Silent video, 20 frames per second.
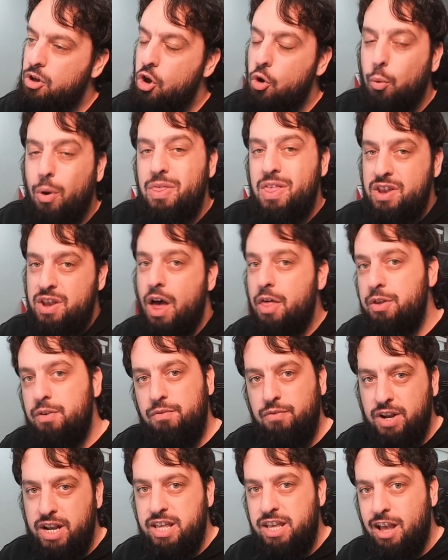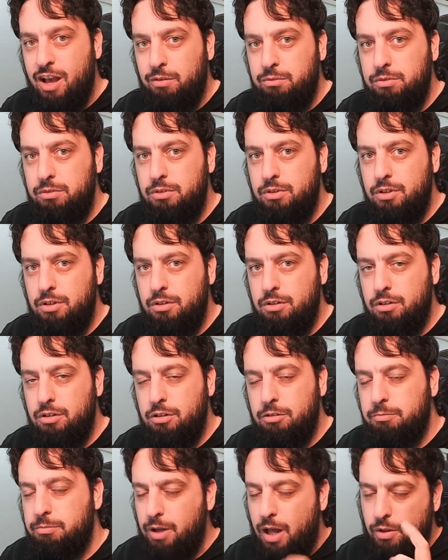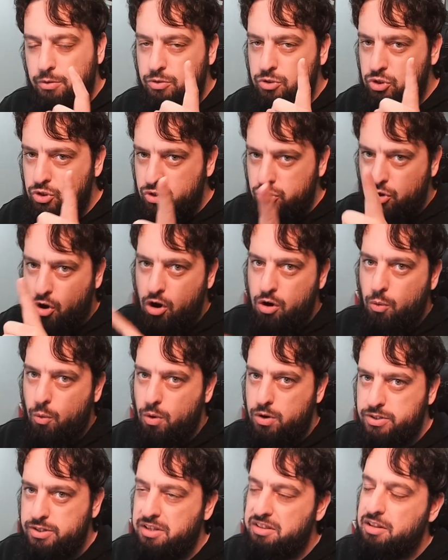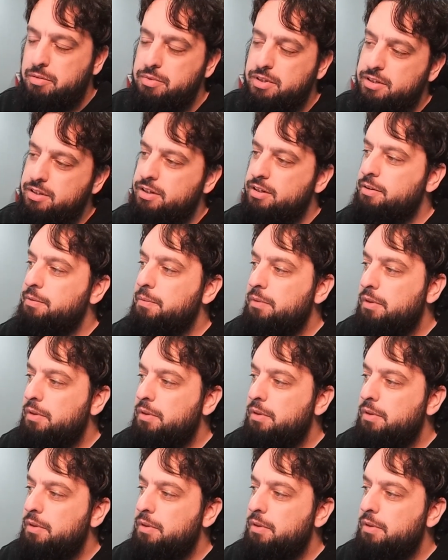with another video about Star Wars Unlimited.